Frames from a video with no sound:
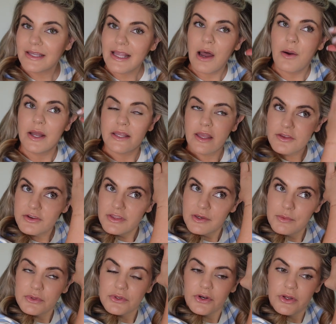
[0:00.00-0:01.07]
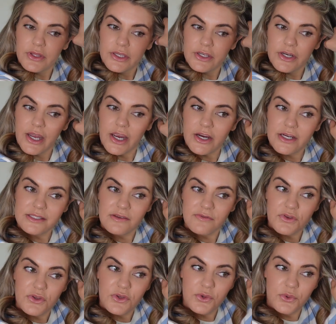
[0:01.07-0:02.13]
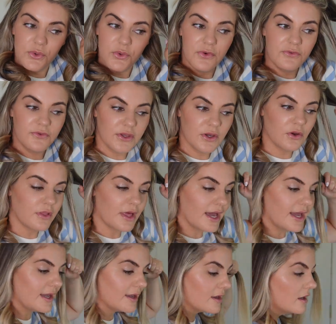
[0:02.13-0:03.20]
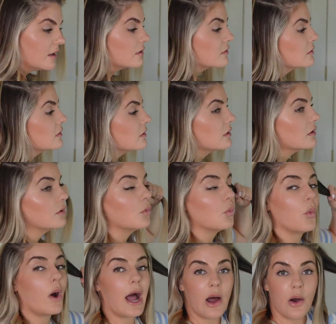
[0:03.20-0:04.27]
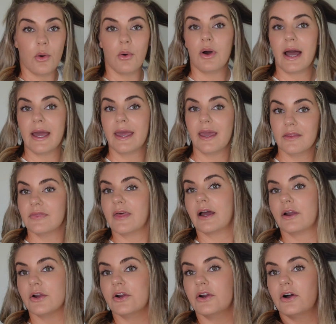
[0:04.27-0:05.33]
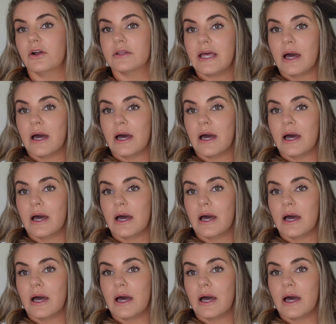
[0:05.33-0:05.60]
Now, another thing with curling your hair is if you feel like, wow, I hate that curl.